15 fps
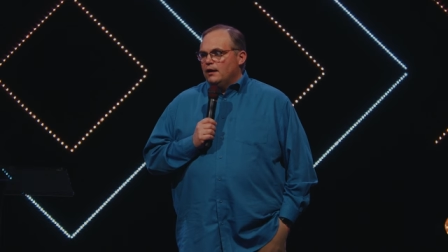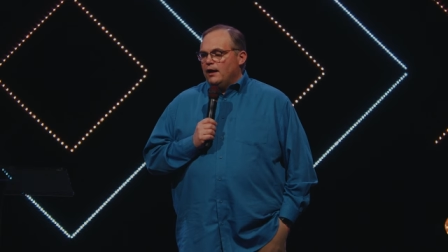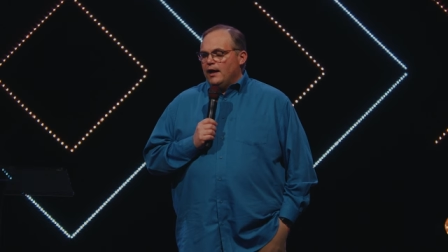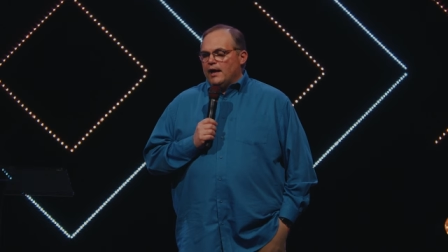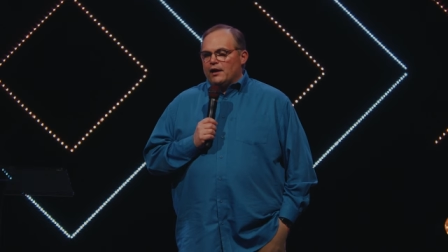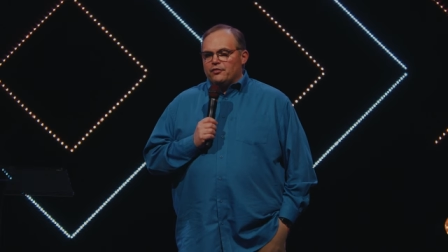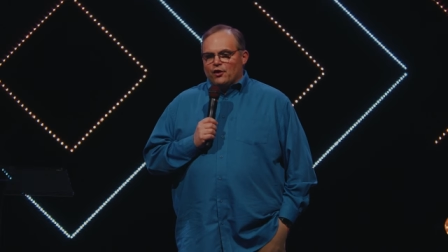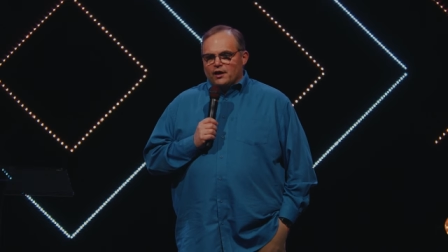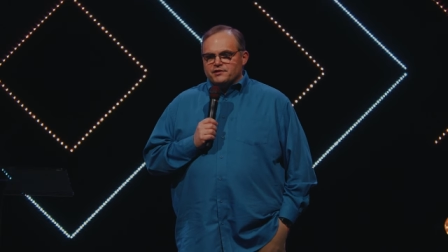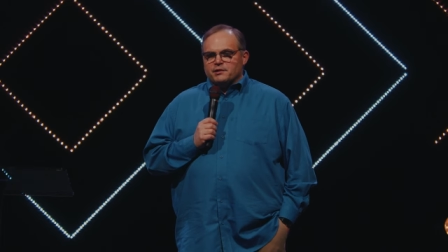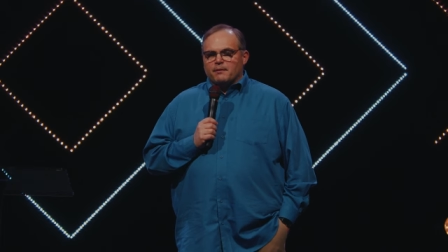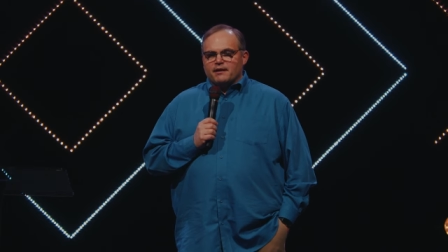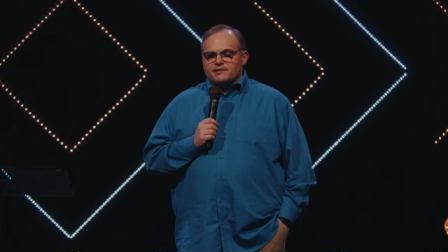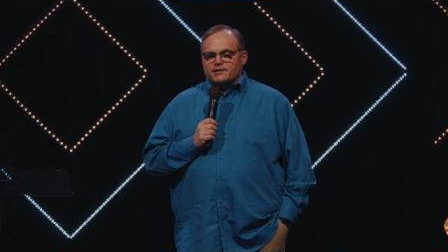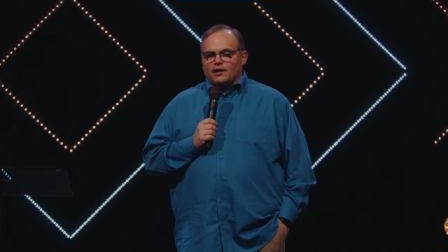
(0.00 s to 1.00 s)
And I thought to
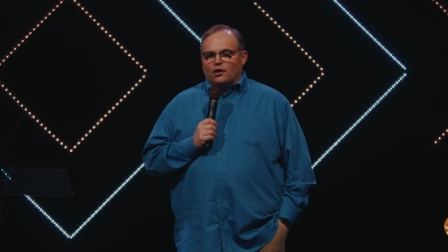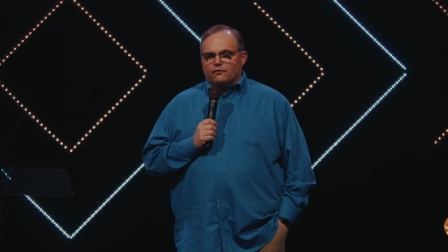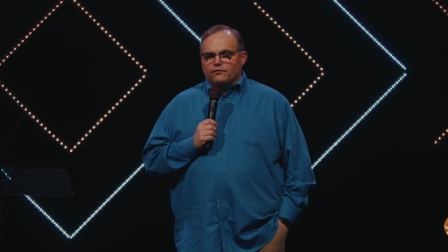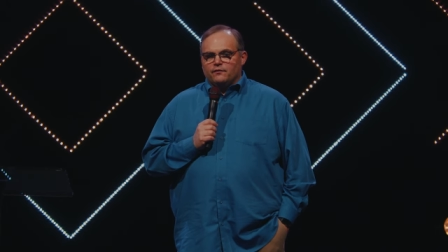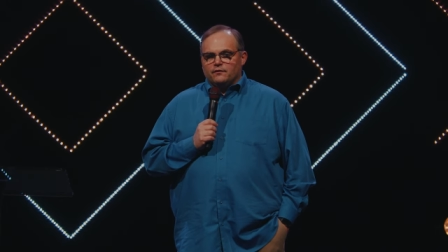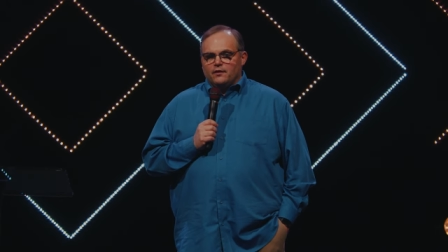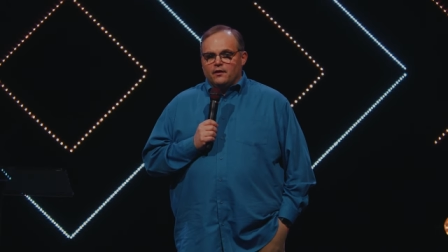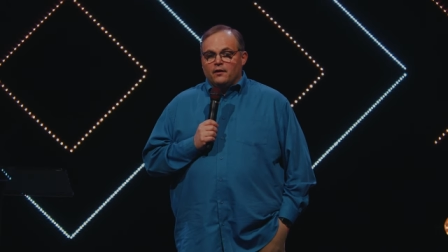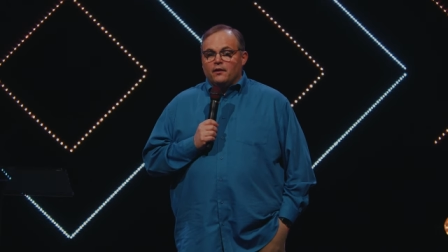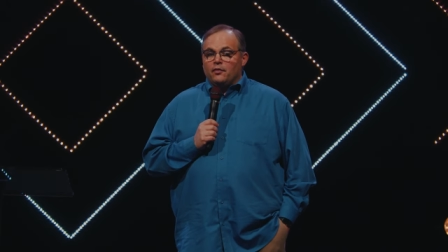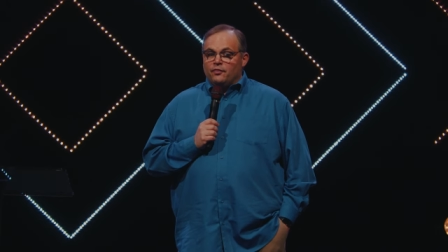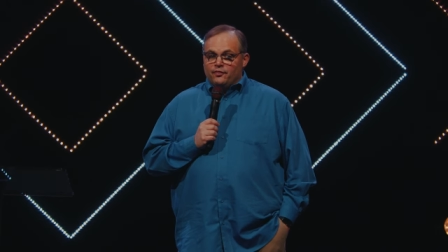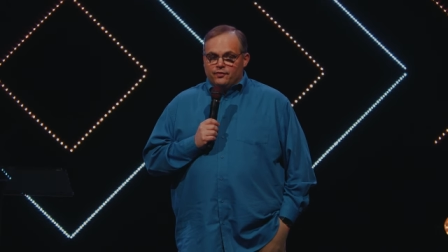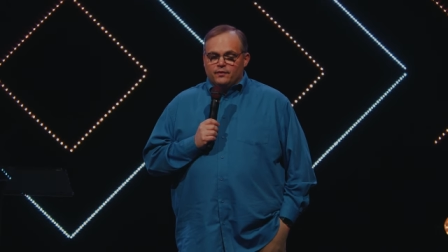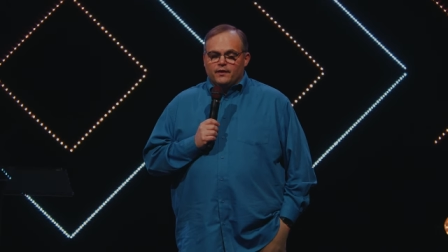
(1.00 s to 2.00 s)
myself,
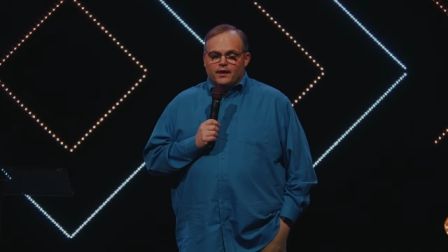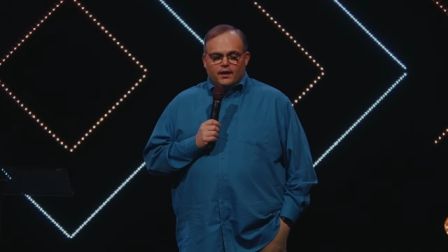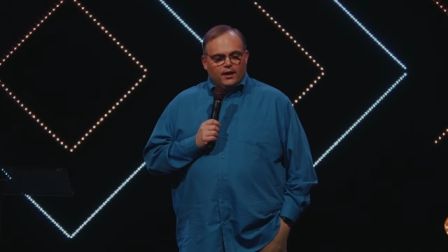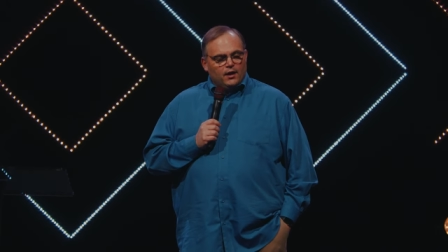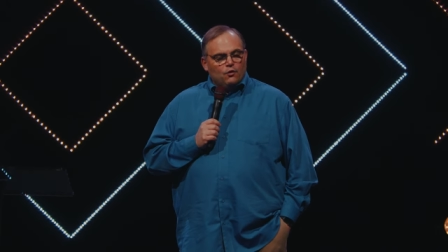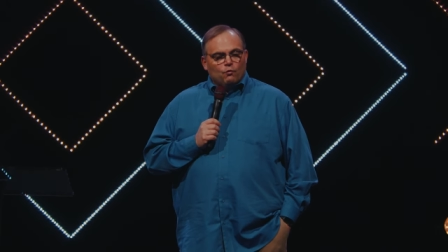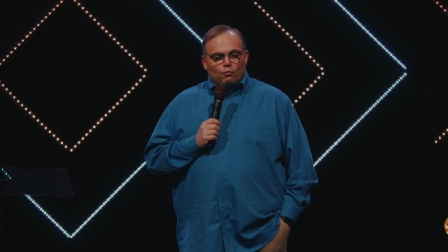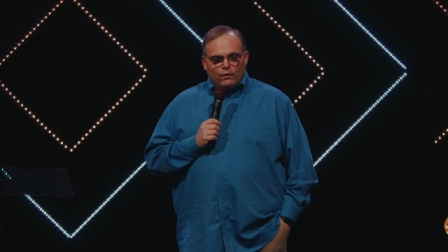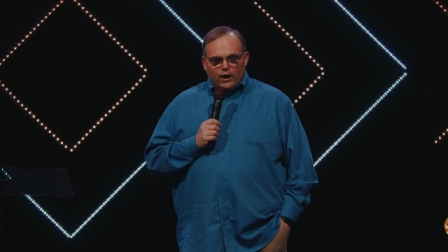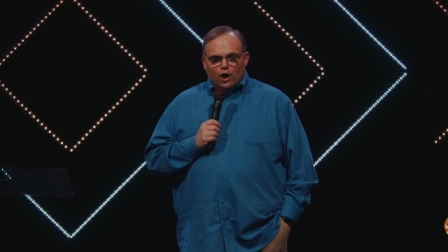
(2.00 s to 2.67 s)
we